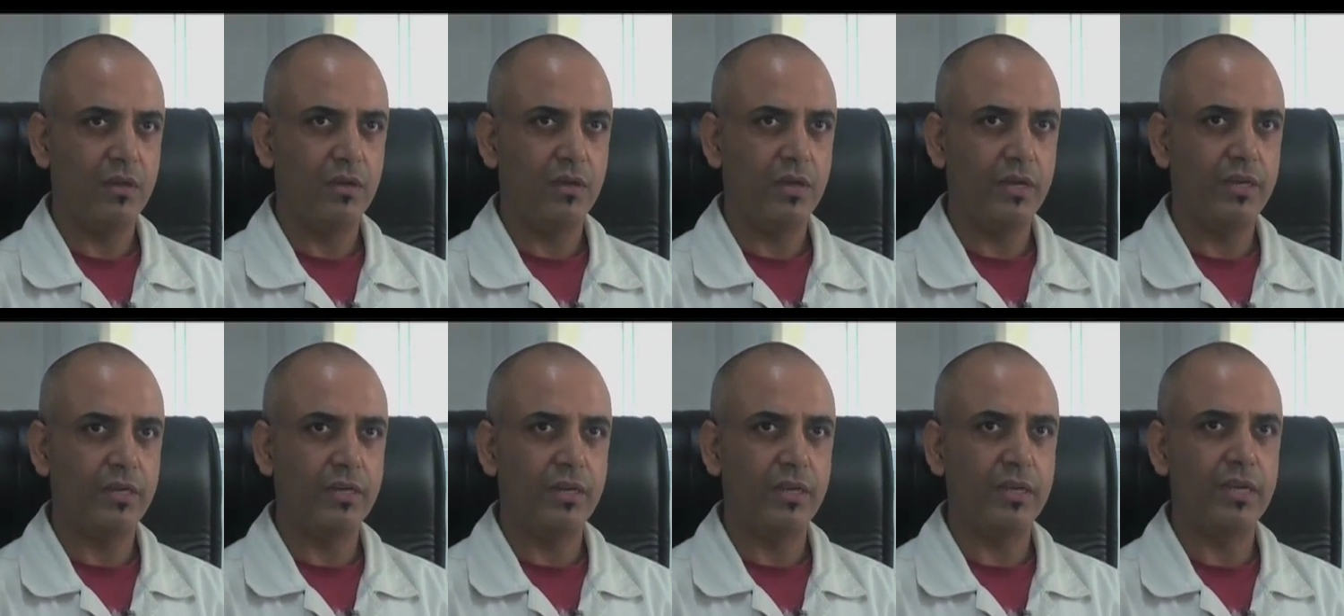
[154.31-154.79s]

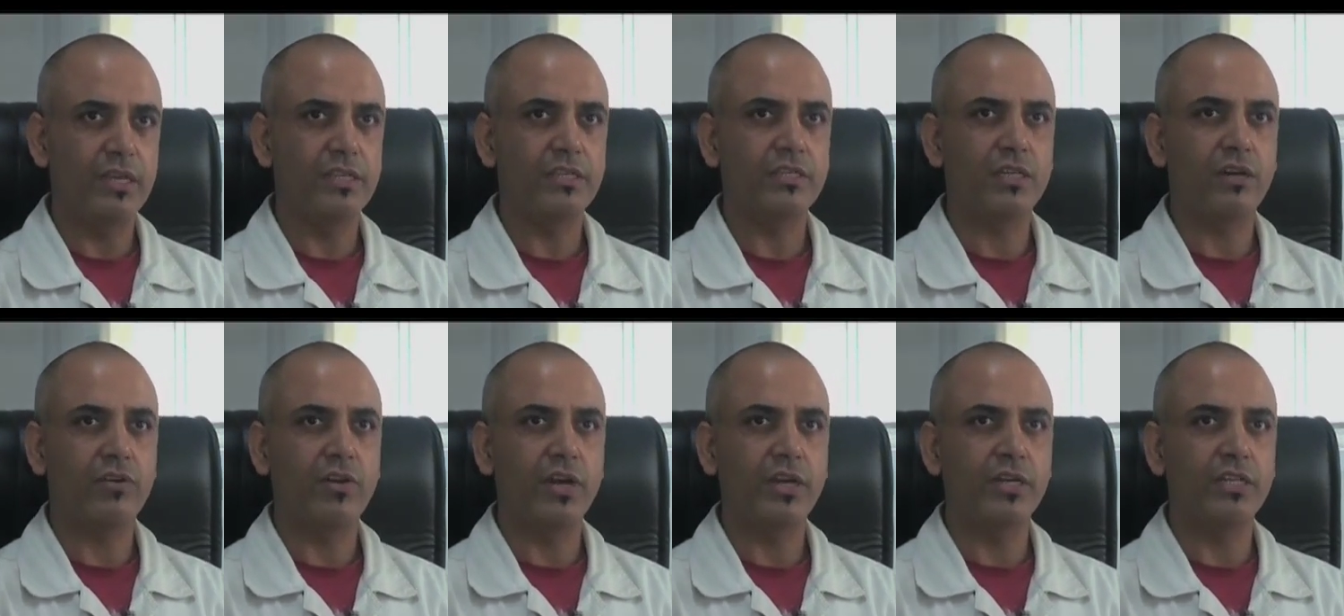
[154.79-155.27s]
and
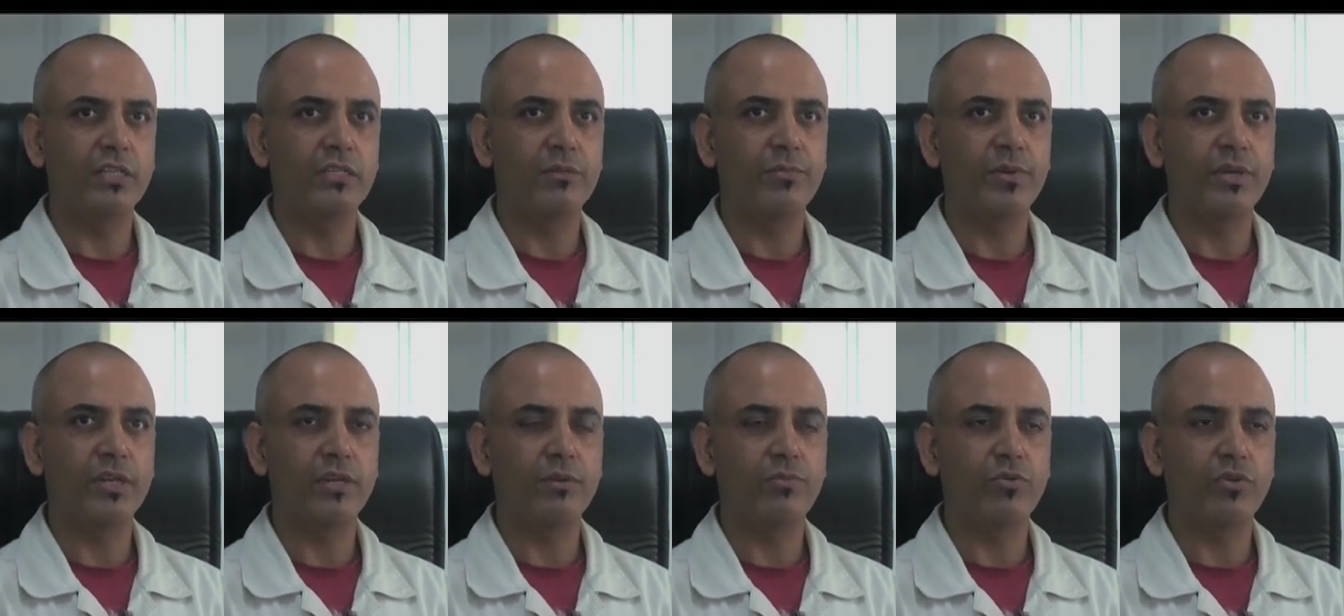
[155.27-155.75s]
against our
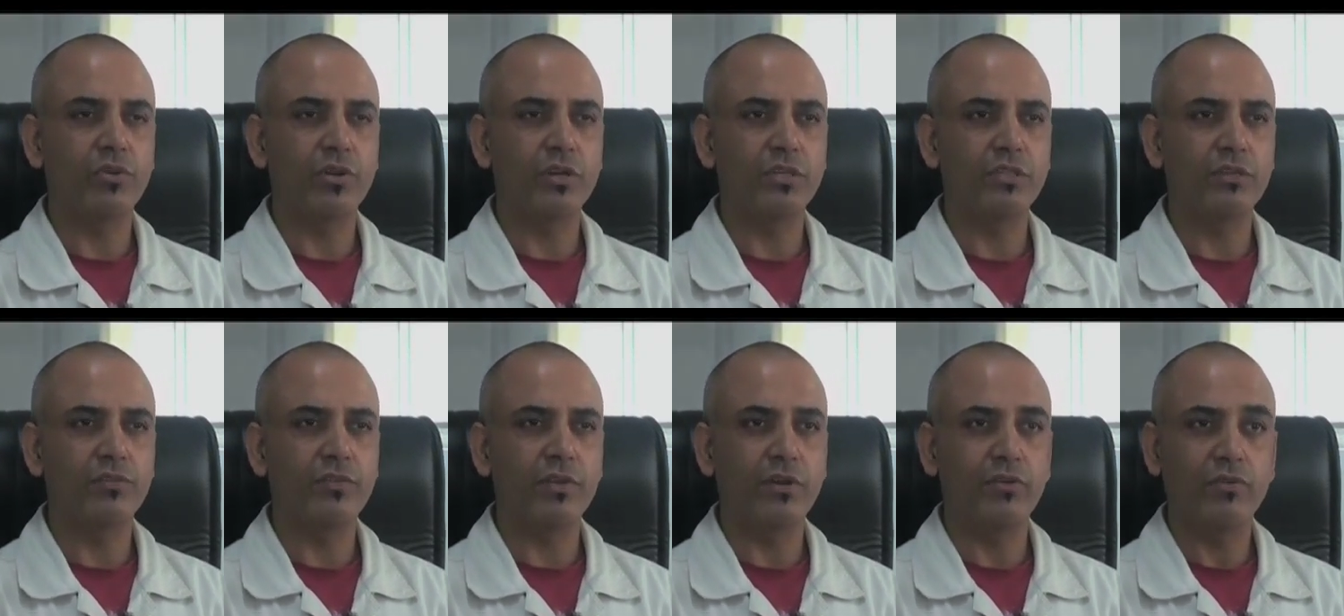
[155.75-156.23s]
anticipated
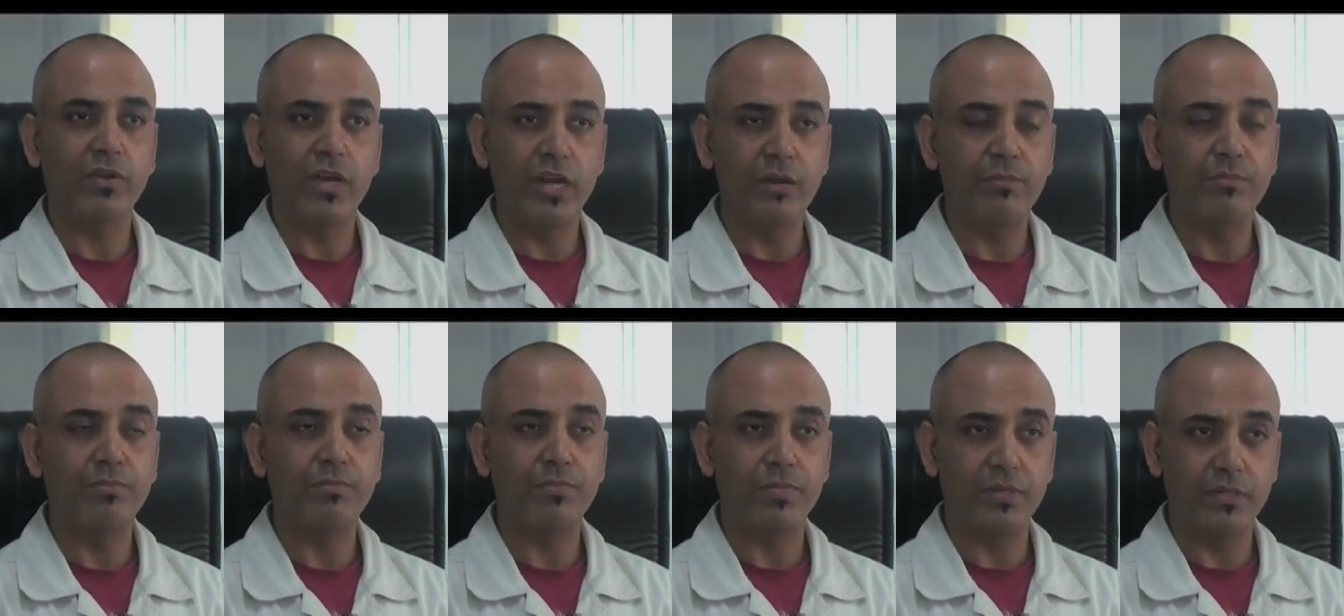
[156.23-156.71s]
progress of around
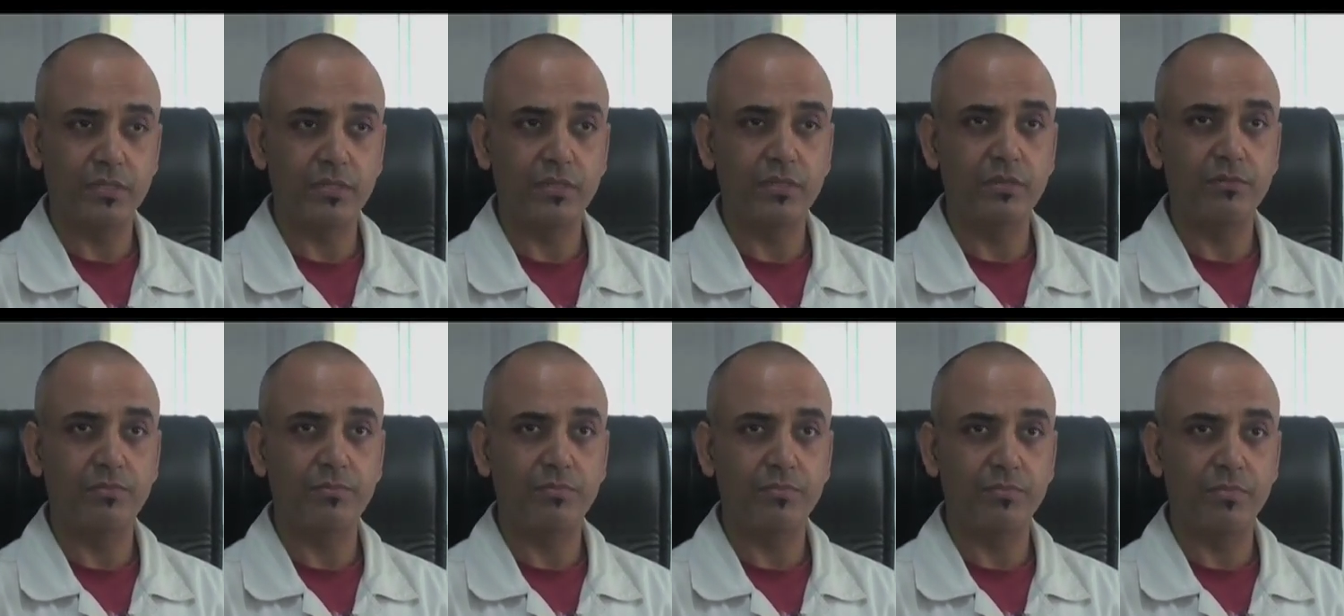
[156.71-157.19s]

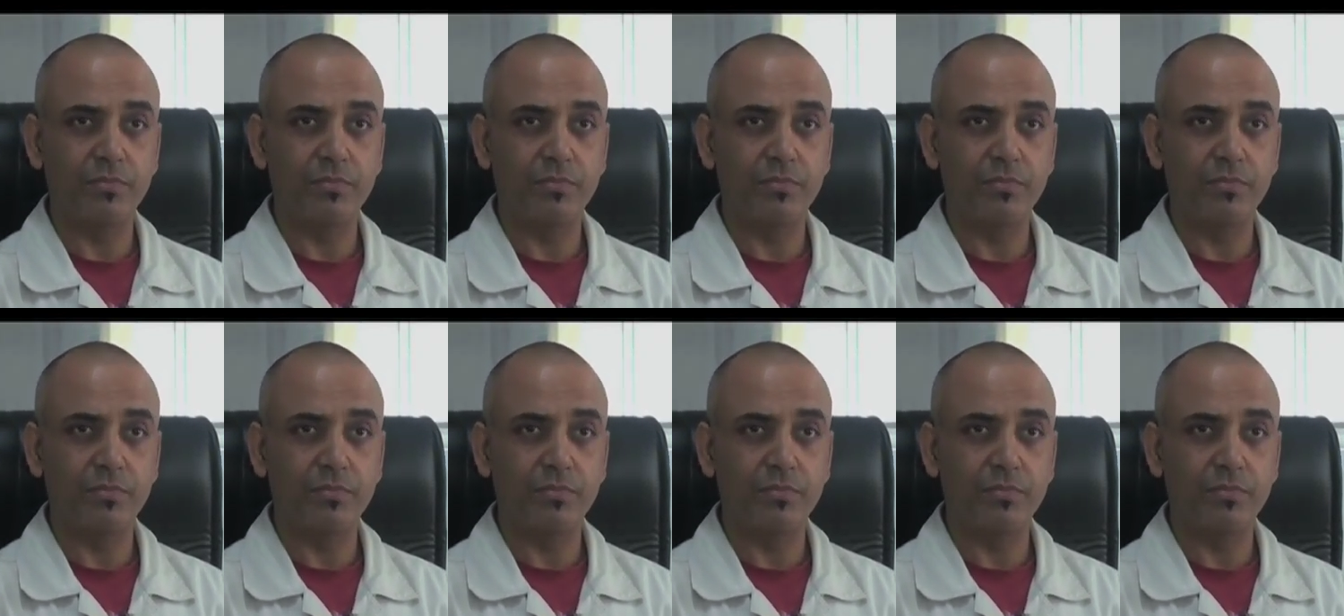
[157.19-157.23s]
9%